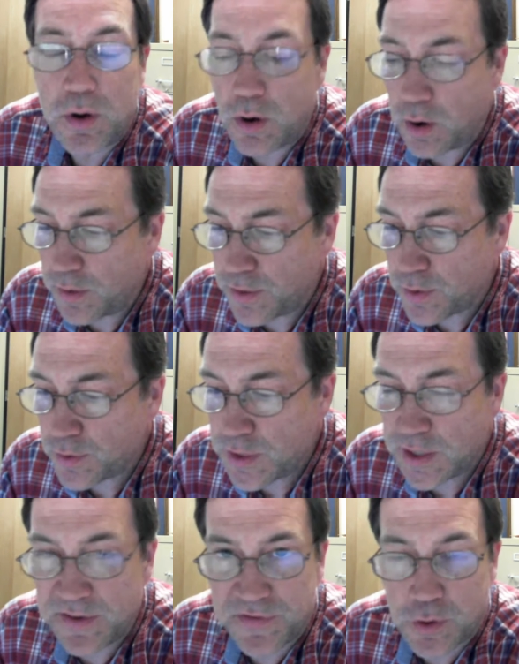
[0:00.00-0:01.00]
on
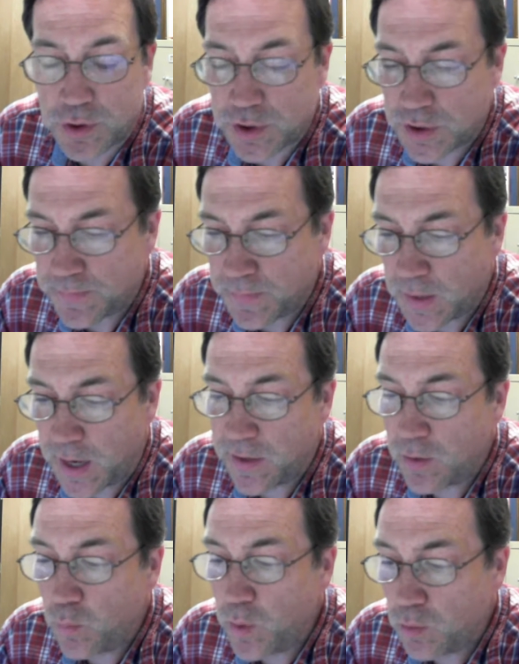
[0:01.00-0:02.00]
Thursday the 1st.
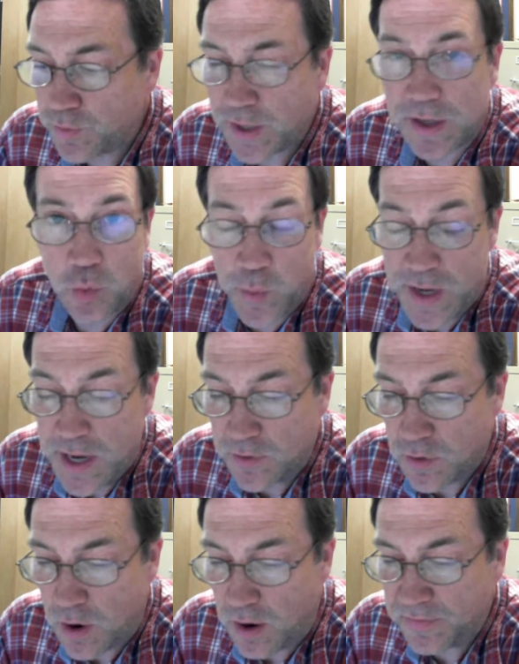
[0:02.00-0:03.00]
And then we will take the
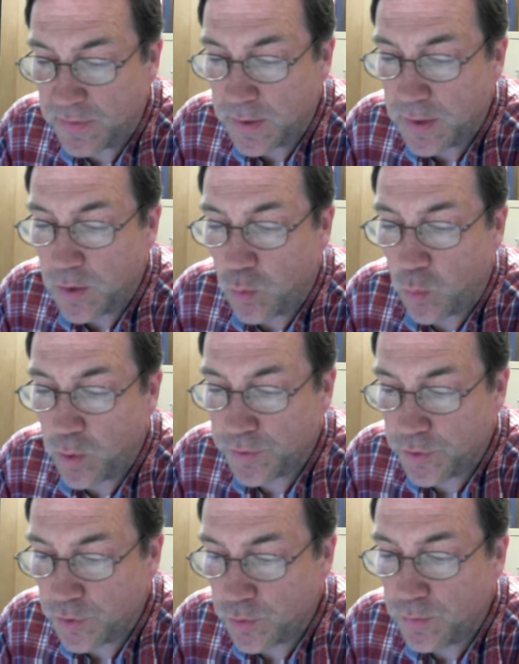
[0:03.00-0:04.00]
weekend off.
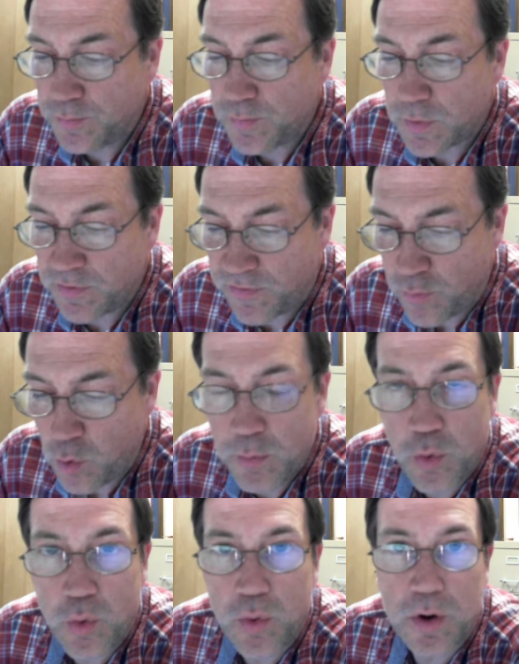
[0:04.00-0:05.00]
We'll do 4
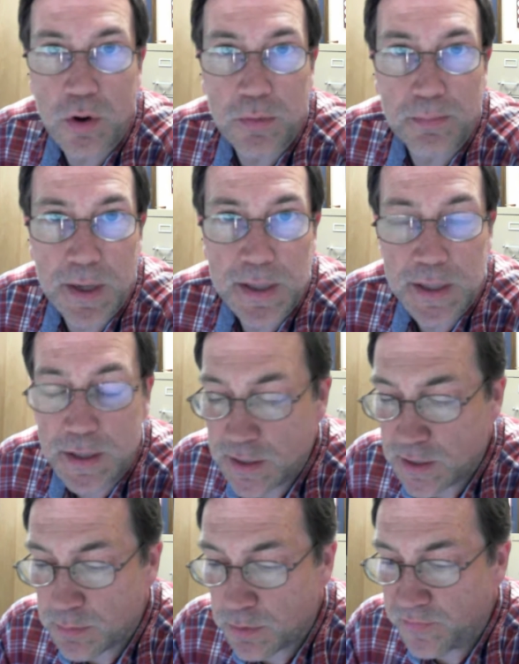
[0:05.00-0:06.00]
more on Monday,
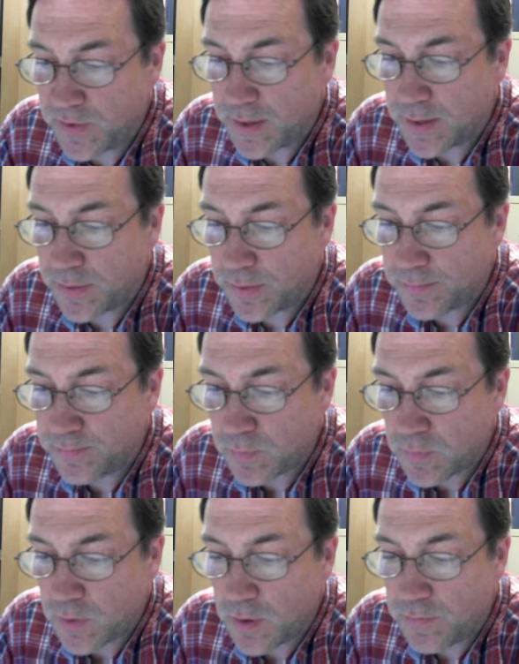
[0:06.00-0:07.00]
December 5th,
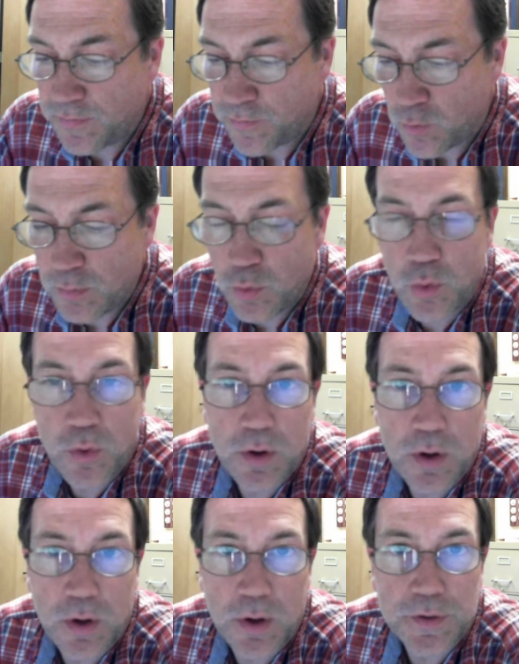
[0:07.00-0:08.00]
4
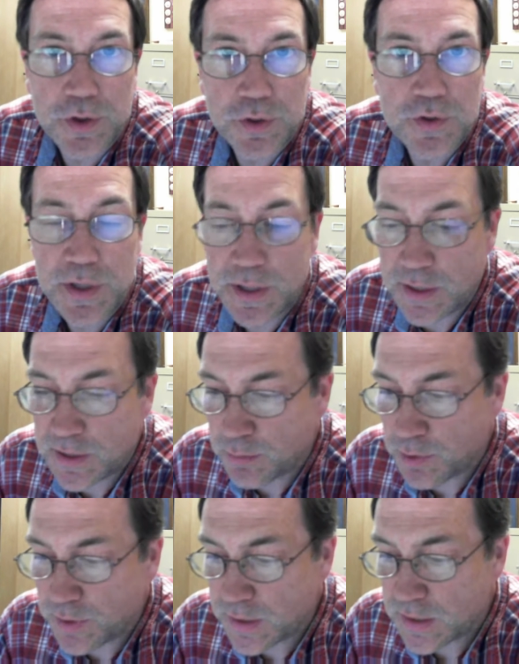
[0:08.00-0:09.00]
more on Tuesday,
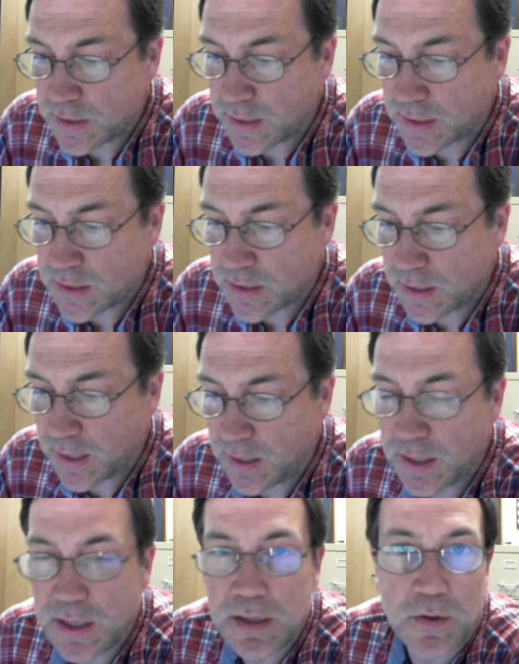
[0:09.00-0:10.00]
December the 6th,
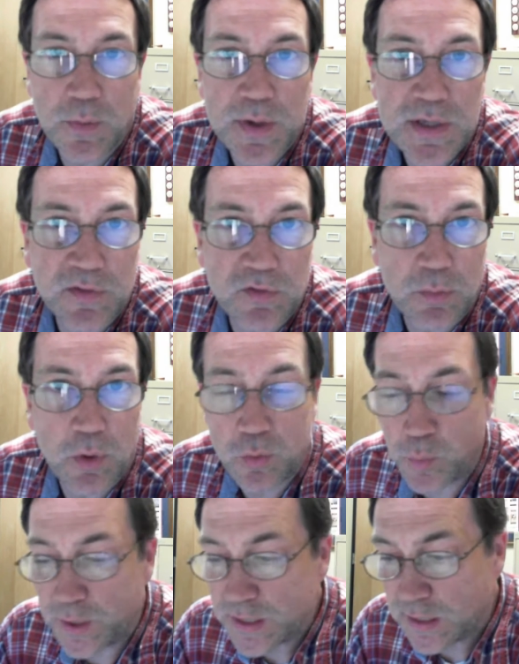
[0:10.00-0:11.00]
and then the rest of them
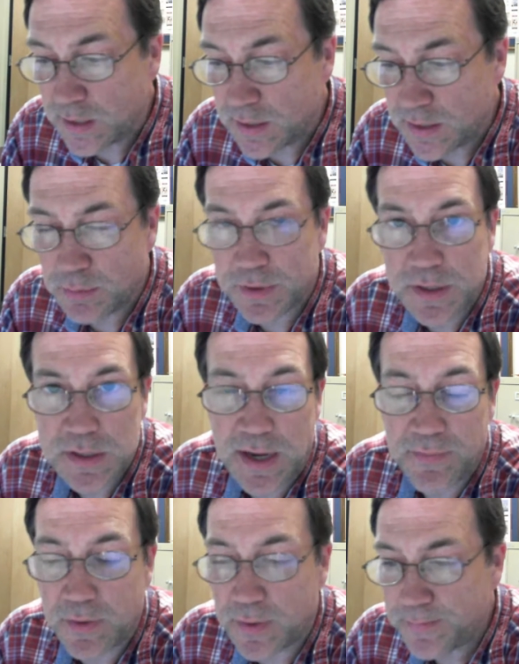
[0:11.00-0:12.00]
on Wednesday, December the
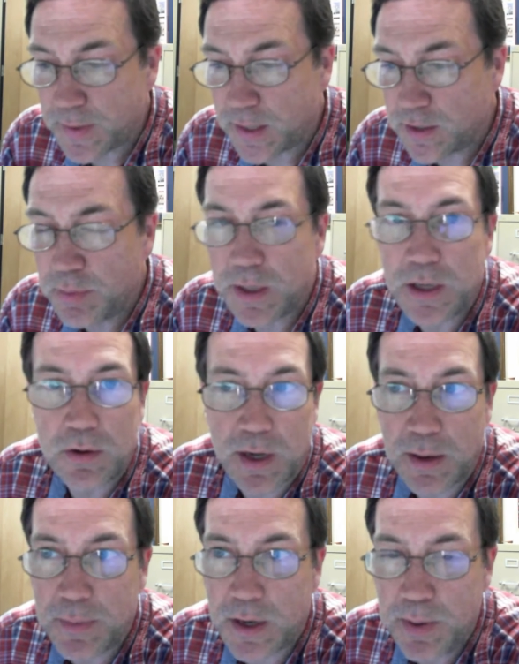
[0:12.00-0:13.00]
7th. And depending on
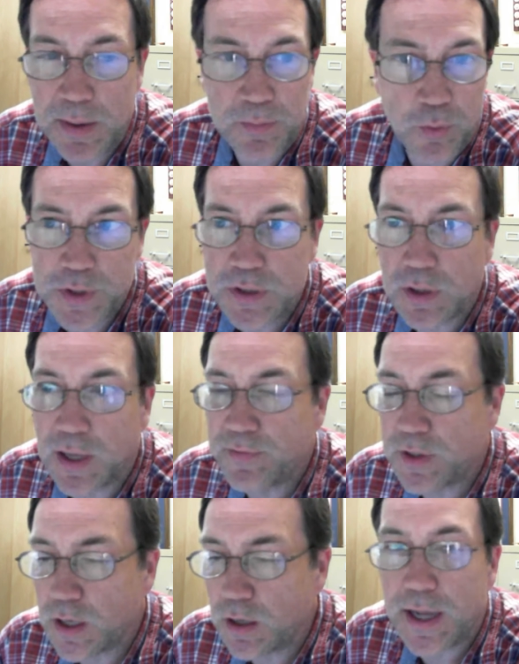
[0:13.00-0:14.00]
how many people we still
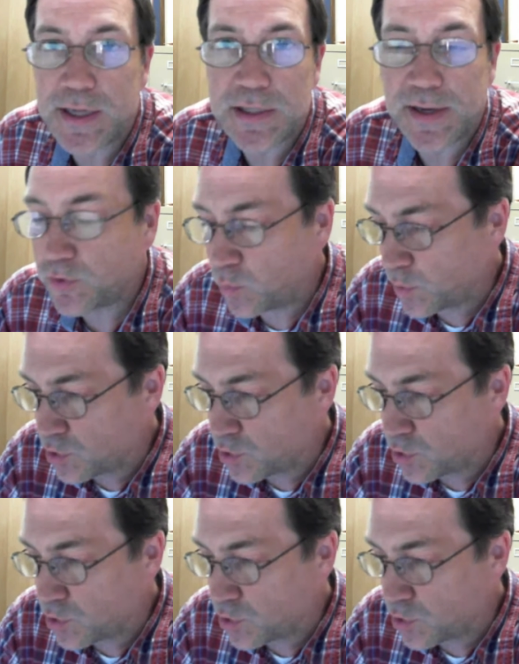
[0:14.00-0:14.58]
have in the class after